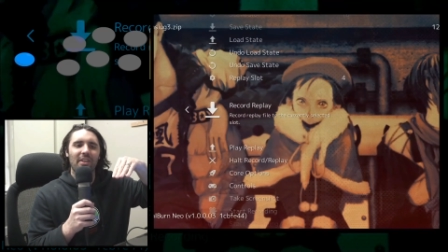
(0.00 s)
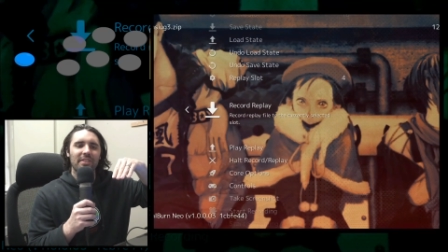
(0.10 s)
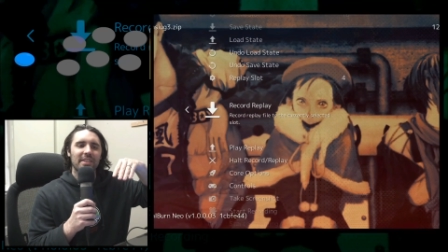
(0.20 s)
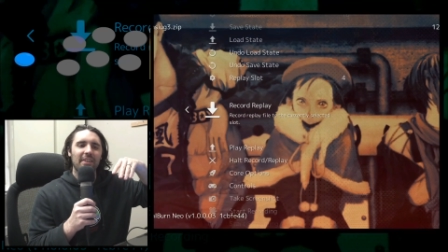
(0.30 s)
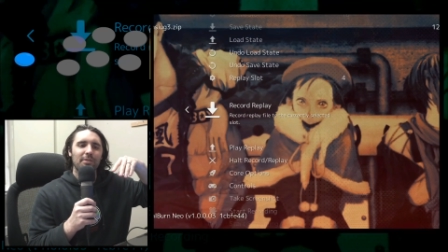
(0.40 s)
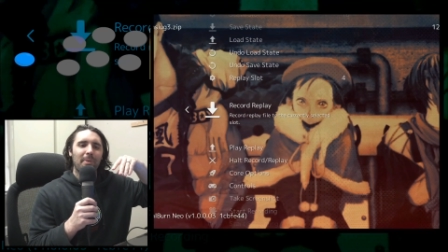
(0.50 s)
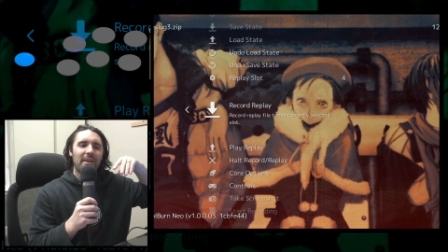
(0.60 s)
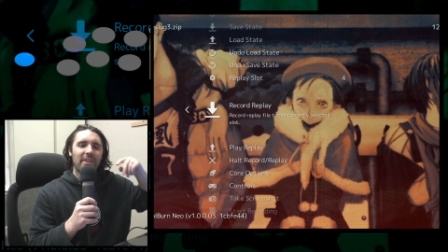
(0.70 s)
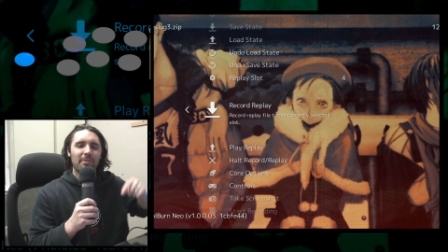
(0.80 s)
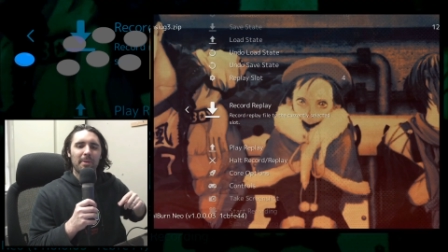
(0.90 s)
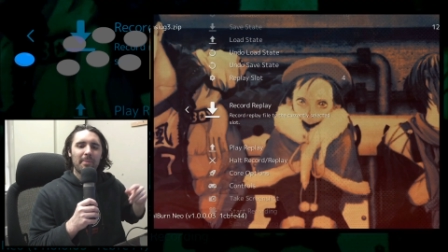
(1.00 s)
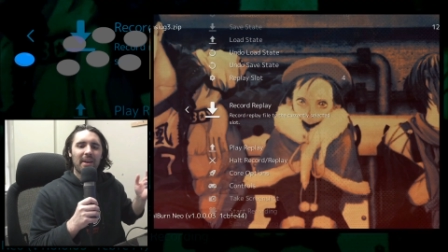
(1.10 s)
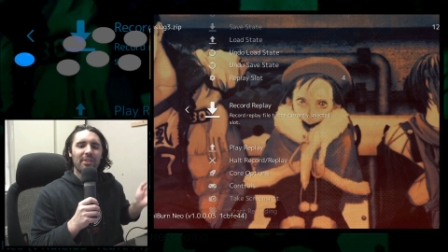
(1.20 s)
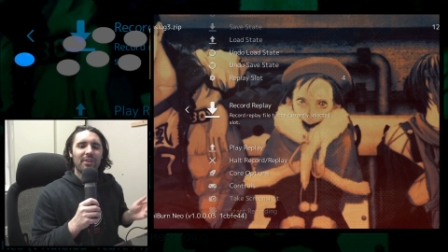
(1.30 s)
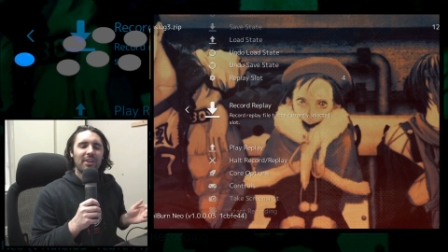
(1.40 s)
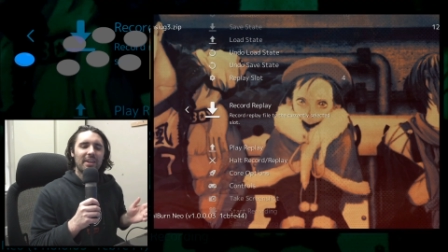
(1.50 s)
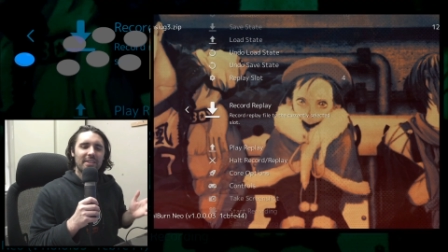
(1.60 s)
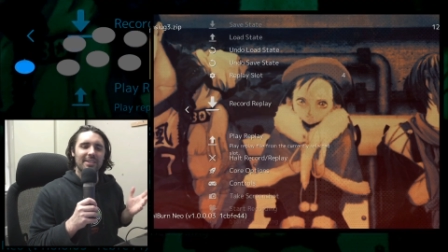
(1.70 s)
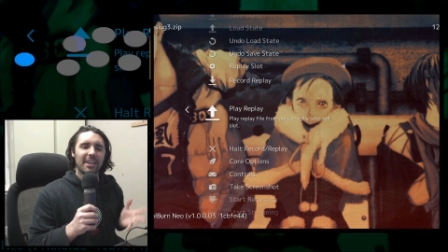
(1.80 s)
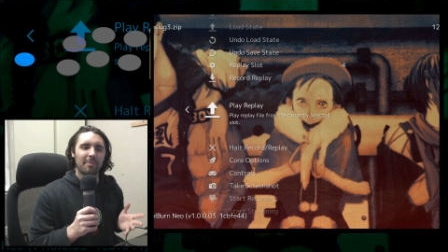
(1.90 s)
on the safe spot. That'd be my other
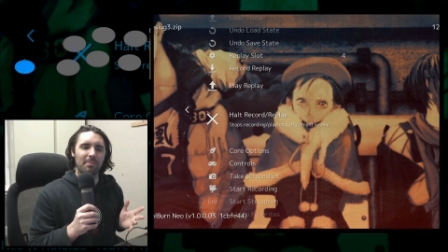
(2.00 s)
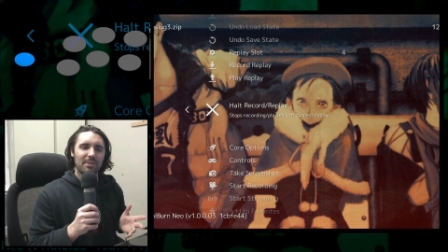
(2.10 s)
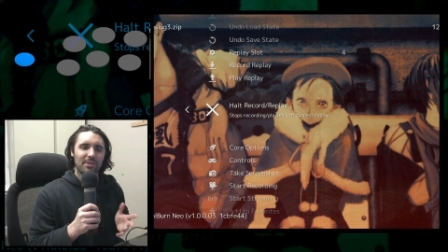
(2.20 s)
tip